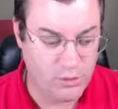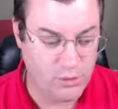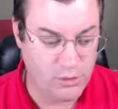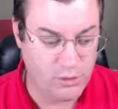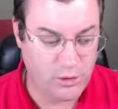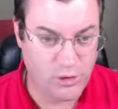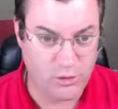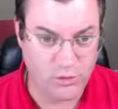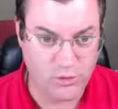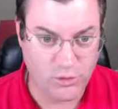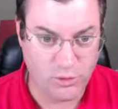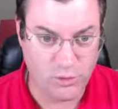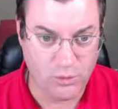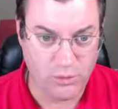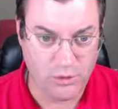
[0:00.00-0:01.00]
control
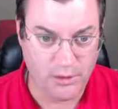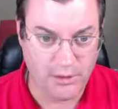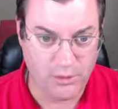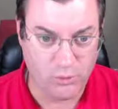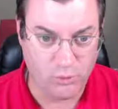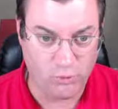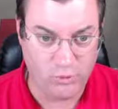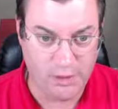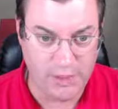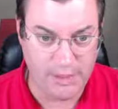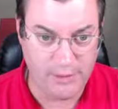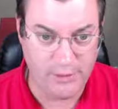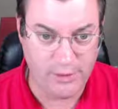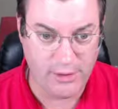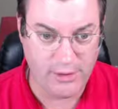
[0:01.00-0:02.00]
click right
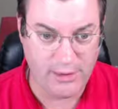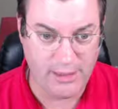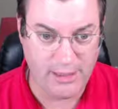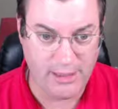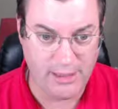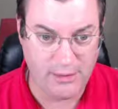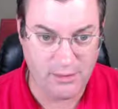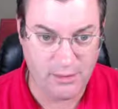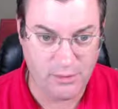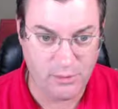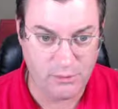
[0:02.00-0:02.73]
underneath that 8th note